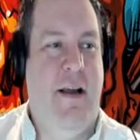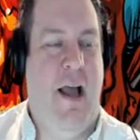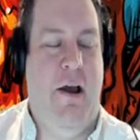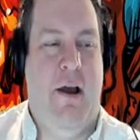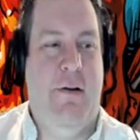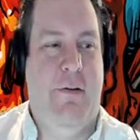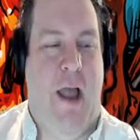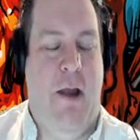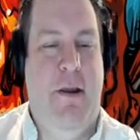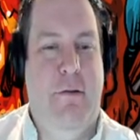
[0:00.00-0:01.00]
I,
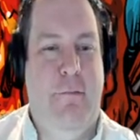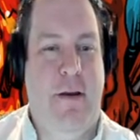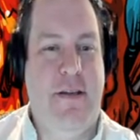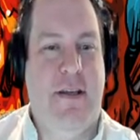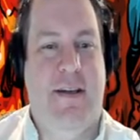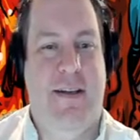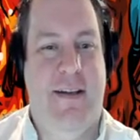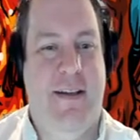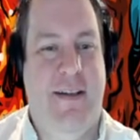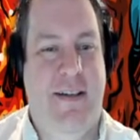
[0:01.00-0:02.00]
how are you going to fix it?
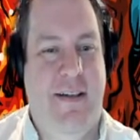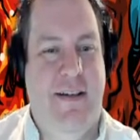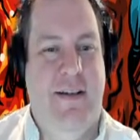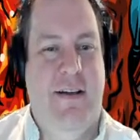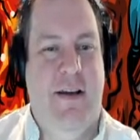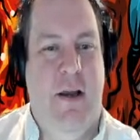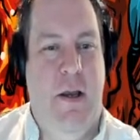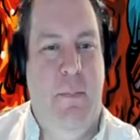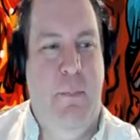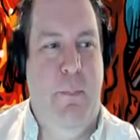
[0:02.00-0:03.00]
Um,
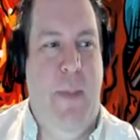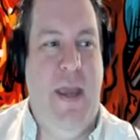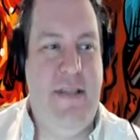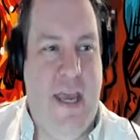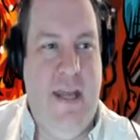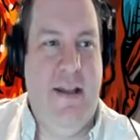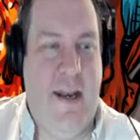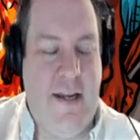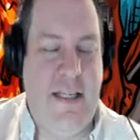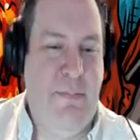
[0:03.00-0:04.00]
Maintaining
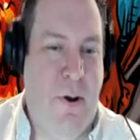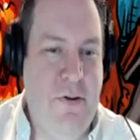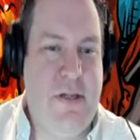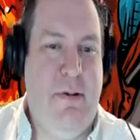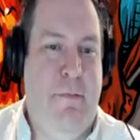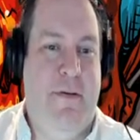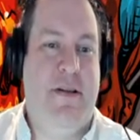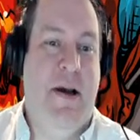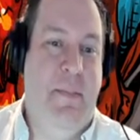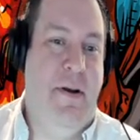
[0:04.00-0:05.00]
that it's supposed to be
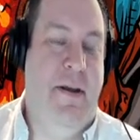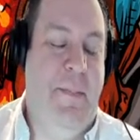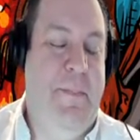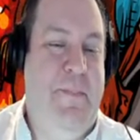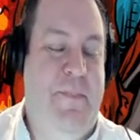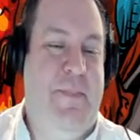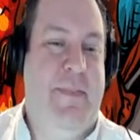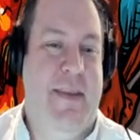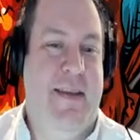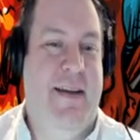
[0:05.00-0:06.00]
first company.
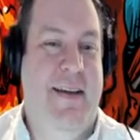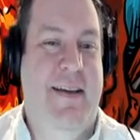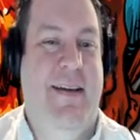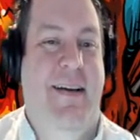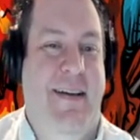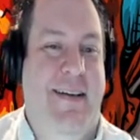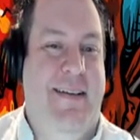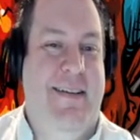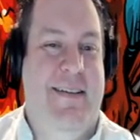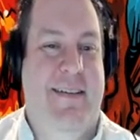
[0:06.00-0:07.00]
Oh,
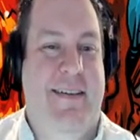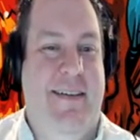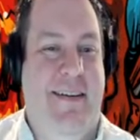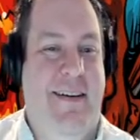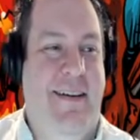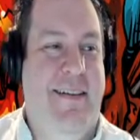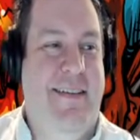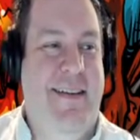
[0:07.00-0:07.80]
dude, come on.